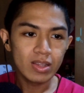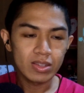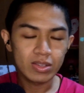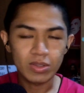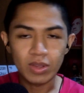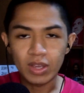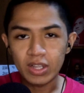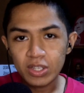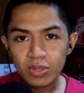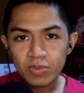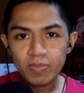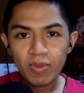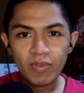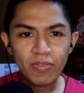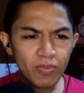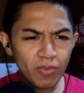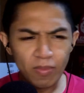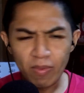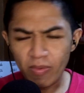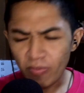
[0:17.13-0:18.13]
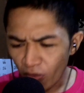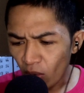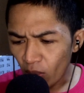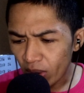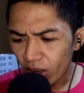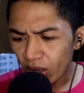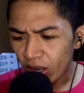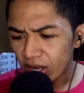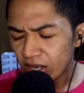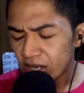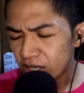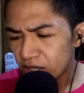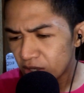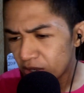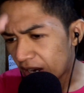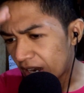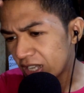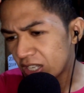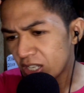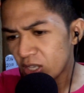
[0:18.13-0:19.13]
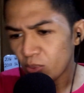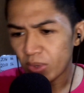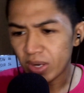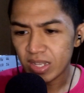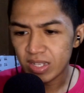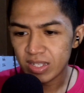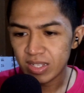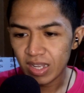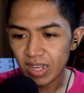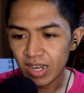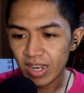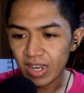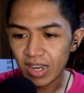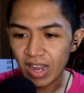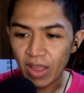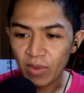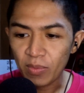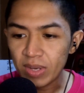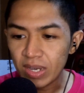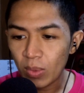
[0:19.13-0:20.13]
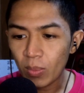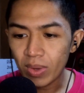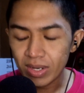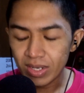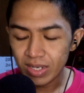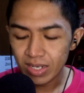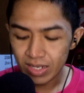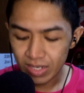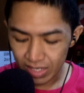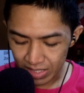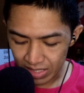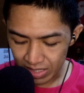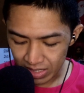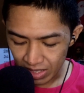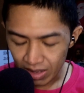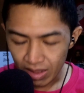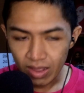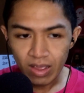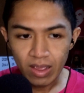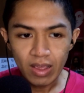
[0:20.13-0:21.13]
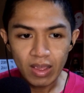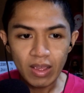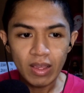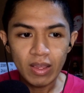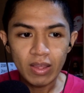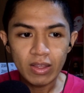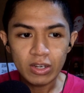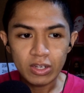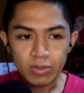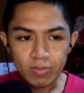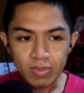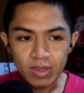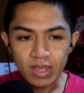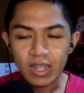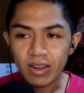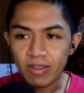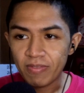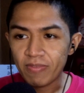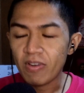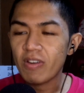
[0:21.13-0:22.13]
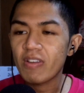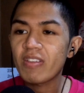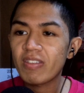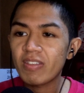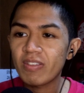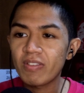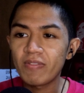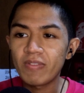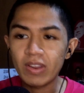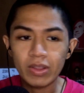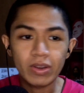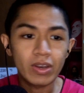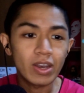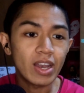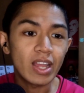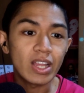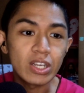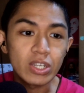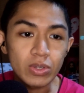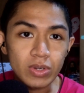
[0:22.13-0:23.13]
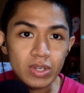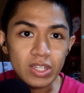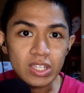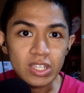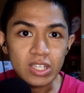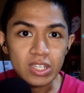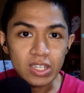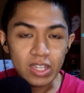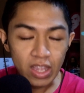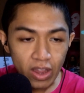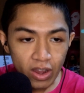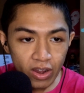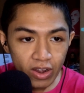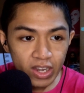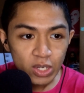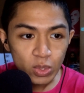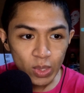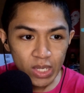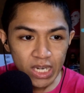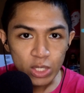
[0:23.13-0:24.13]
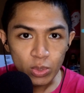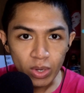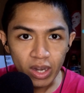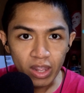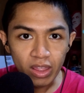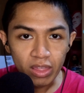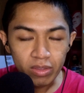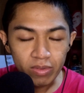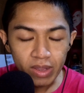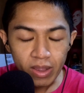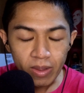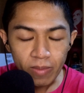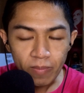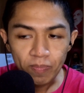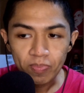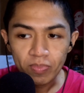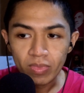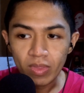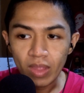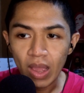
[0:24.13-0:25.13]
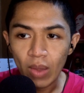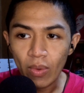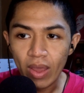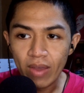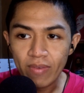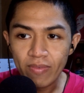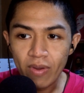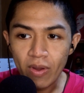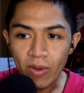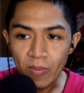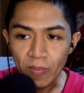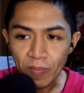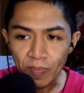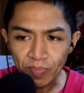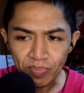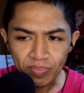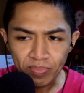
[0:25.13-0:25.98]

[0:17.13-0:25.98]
So I just before we get into that, I just want to say that I really wanted this to be the first video that I do this year in 2023. However,